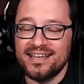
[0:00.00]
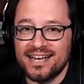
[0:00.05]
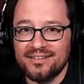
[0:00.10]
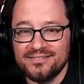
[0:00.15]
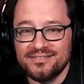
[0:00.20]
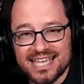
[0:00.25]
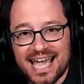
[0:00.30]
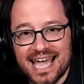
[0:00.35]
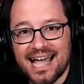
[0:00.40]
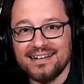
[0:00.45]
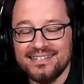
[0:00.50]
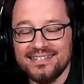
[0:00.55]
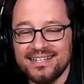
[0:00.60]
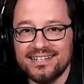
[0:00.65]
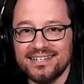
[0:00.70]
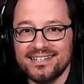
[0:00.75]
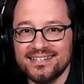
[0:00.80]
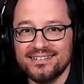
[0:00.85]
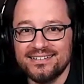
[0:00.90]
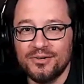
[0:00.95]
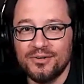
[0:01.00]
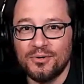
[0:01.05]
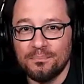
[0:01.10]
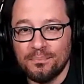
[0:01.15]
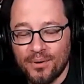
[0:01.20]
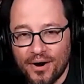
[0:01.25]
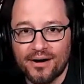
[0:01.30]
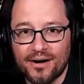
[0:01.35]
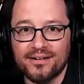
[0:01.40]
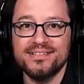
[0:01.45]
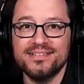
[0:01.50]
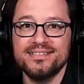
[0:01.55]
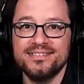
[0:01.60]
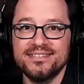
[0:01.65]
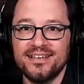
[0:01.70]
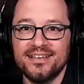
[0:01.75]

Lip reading: kind of tactical parts